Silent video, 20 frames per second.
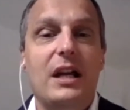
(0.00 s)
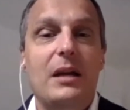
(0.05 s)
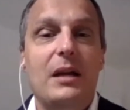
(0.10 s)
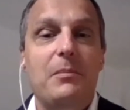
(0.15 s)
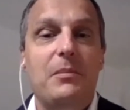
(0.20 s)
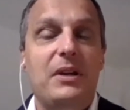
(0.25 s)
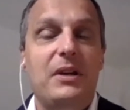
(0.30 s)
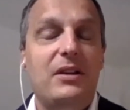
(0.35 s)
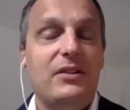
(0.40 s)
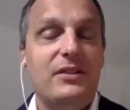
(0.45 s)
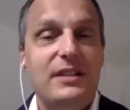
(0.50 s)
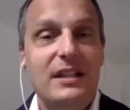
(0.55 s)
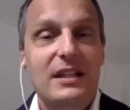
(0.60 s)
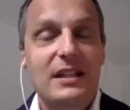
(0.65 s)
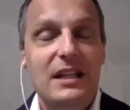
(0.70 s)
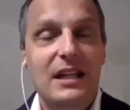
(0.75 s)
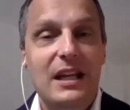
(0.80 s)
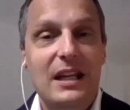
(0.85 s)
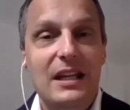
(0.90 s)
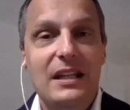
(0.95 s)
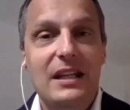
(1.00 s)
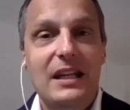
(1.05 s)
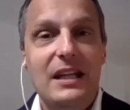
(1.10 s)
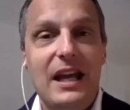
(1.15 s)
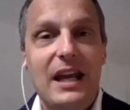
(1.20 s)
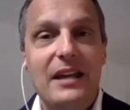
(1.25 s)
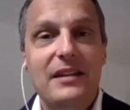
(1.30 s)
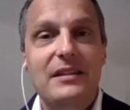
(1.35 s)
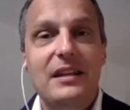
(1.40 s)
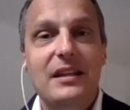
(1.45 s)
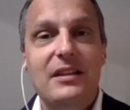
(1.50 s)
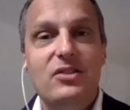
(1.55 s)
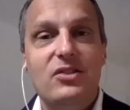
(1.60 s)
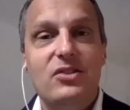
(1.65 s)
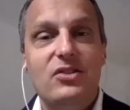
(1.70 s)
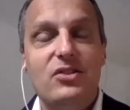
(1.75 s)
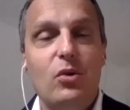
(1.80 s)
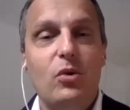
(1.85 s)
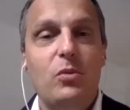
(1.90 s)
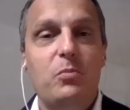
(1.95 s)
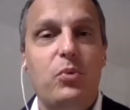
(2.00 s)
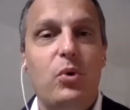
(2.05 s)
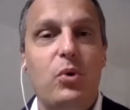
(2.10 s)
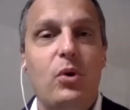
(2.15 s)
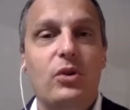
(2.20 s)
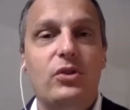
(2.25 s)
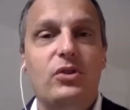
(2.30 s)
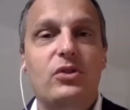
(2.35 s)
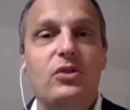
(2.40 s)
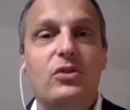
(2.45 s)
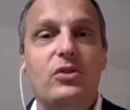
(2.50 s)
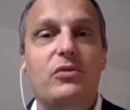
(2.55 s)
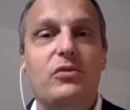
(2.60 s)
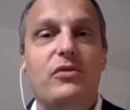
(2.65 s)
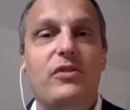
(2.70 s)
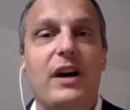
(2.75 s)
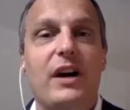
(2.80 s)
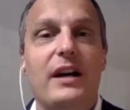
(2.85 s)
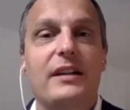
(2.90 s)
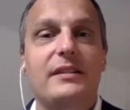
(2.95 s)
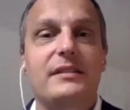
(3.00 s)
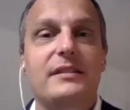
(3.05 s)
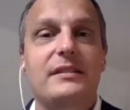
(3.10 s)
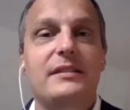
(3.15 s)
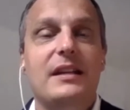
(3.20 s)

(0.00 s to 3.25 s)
because in the end it's so important to find